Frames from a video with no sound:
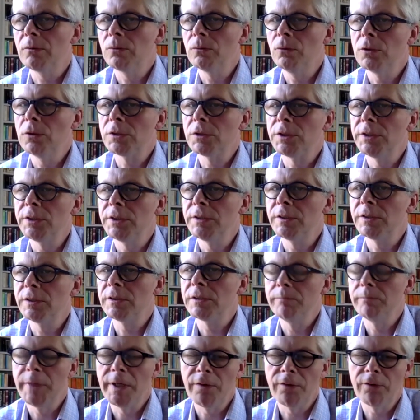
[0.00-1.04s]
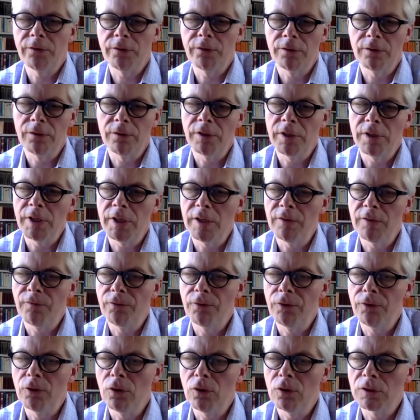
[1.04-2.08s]
what is medicine if
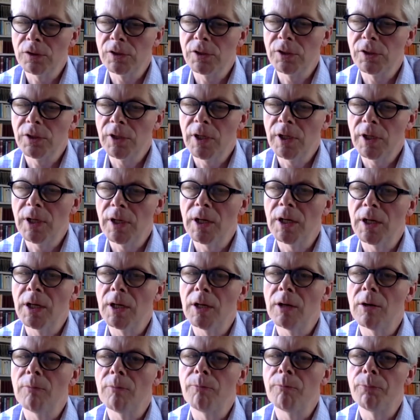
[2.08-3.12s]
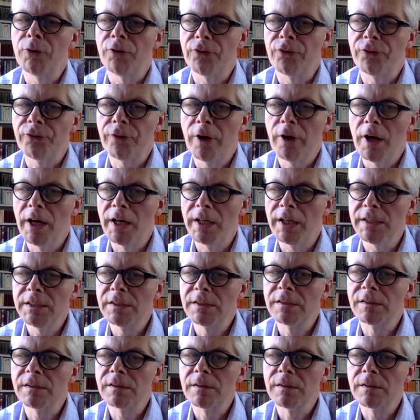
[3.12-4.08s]
not uh, precise?